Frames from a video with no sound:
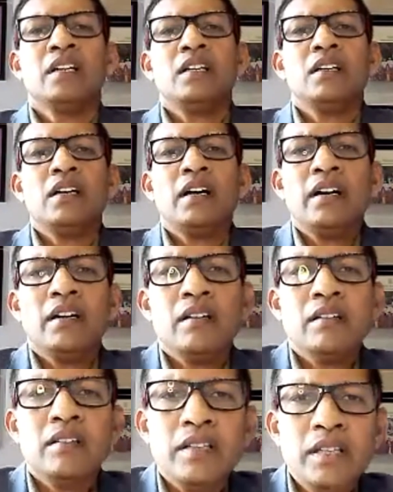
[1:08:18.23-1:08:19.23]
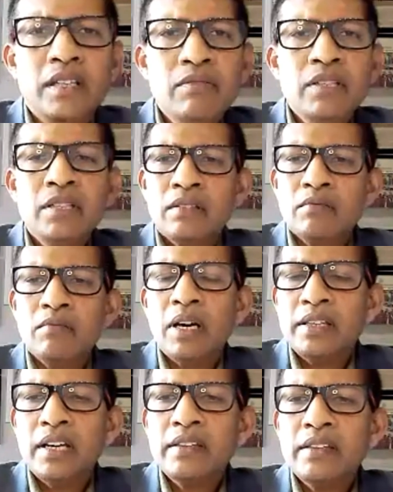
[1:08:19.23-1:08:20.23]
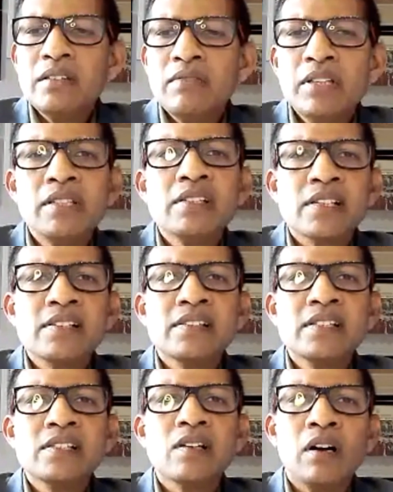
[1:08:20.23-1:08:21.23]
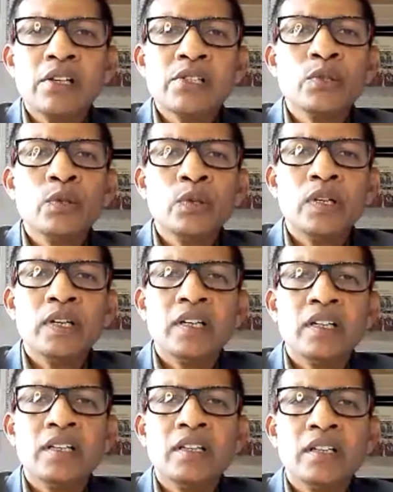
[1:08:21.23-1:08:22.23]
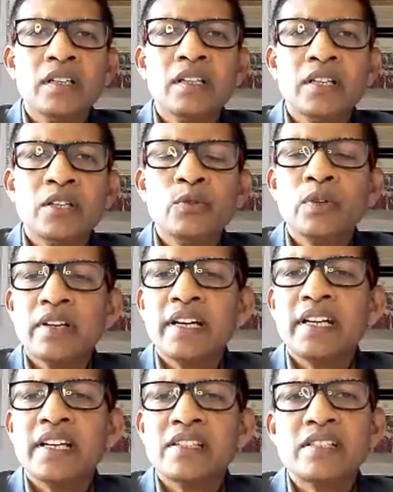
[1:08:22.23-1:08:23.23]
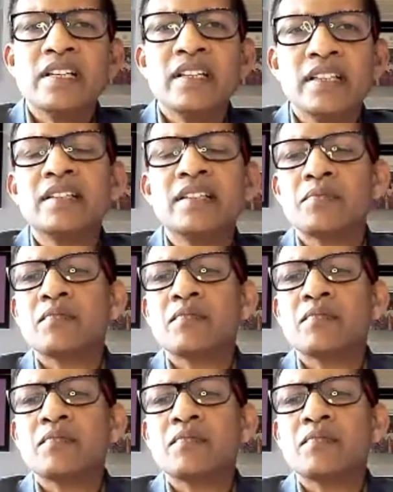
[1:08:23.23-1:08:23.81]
Uh, uh, even the, I, I, think we discussed this also. We discussed, I uh, mean, what he can do is he can go